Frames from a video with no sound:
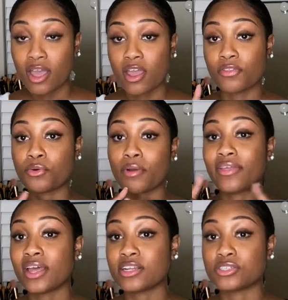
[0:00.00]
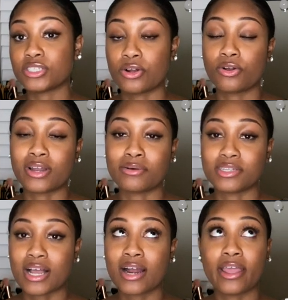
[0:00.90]
and the way that it's circled I was
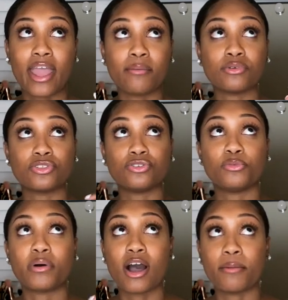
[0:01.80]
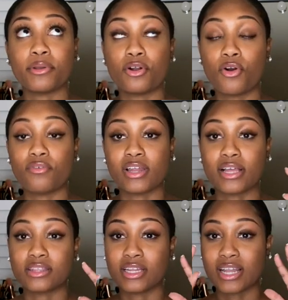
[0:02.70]
kind of able to pop it over
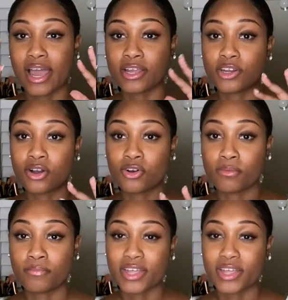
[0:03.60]
like the light dome.